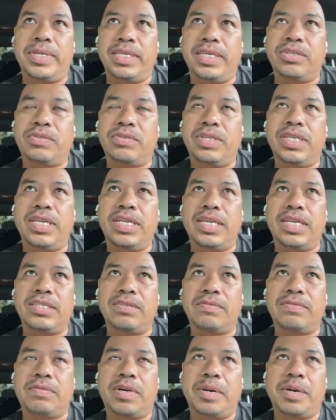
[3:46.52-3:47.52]
Korean
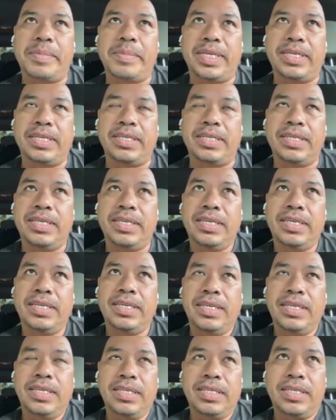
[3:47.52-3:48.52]
natural farming
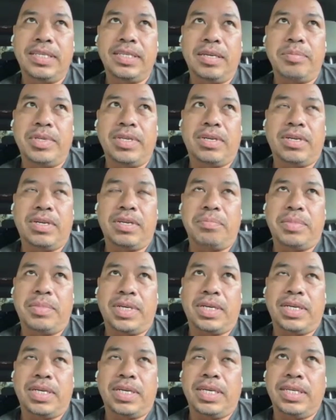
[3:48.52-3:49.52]
seminar
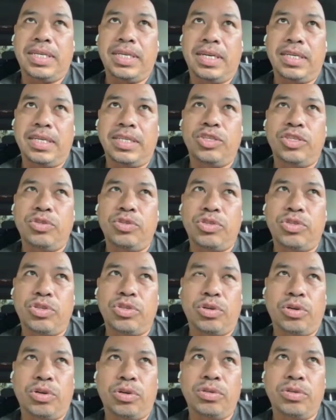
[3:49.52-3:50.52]
by Hankyu
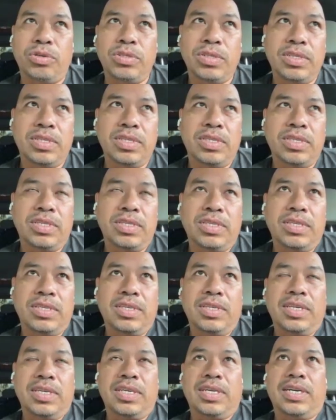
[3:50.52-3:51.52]
Cho,
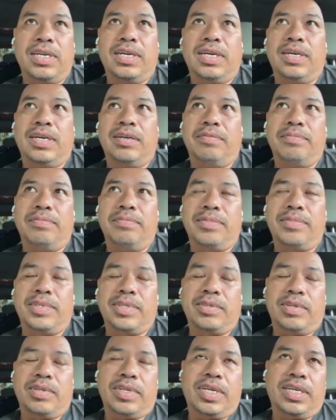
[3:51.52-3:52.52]

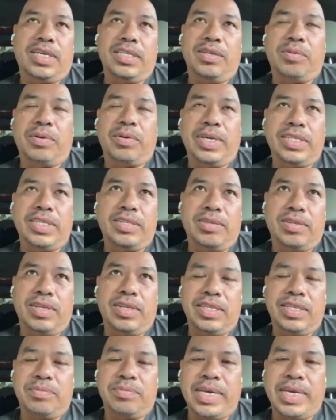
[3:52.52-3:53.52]
or otherwise known
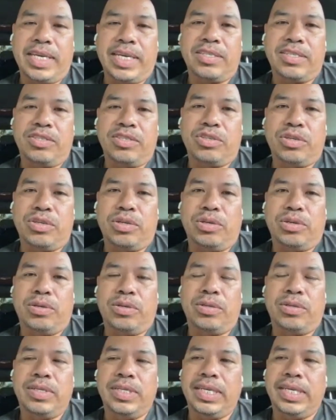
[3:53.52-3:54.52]
as Master
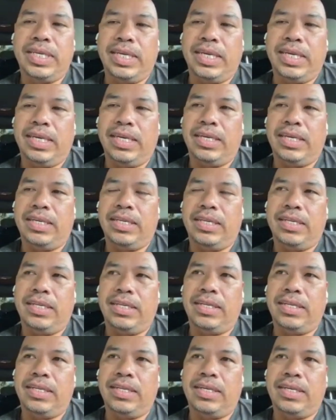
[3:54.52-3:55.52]
Cho. And
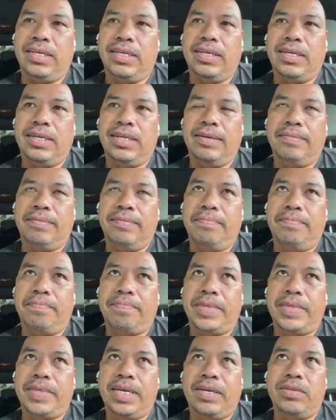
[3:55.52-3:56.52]
uh,
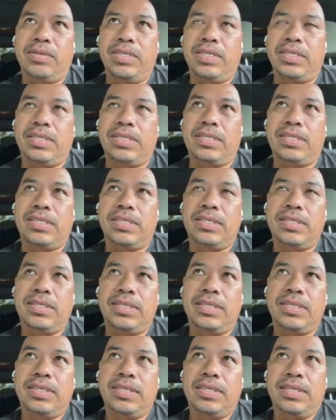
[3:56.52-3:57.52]
that was,
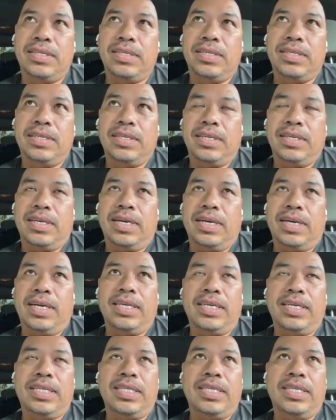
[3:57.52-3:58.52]
I
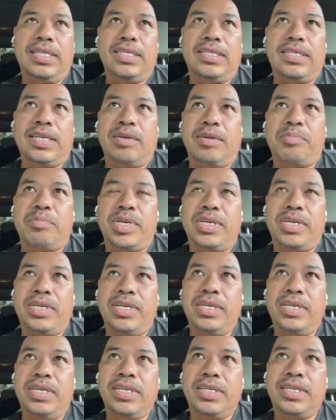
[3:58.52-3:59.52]
think,
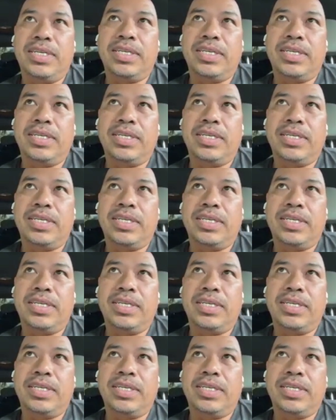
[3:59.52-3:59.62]
December